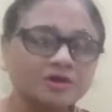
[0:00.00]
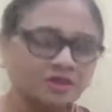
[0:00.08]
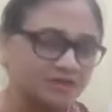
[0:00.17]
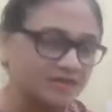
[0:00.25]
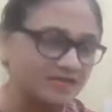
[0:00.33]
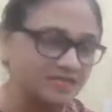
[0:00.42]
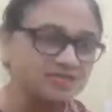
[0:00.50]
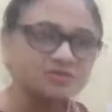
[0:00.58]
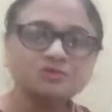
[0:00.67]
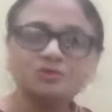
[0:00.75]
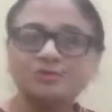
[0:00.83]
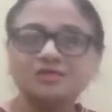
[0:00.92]
that is
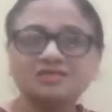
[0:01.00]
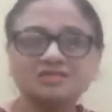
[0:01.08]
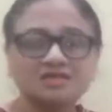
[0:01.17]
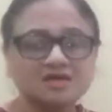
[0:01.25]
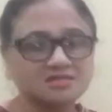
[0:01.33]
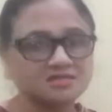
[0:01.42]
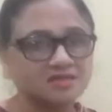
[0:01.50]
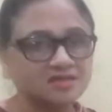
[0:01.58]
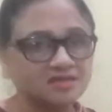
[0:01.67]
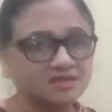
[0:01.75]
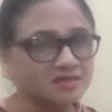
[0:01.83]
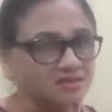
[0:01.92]
to be discussed
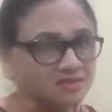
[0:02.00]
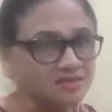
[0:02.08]
in this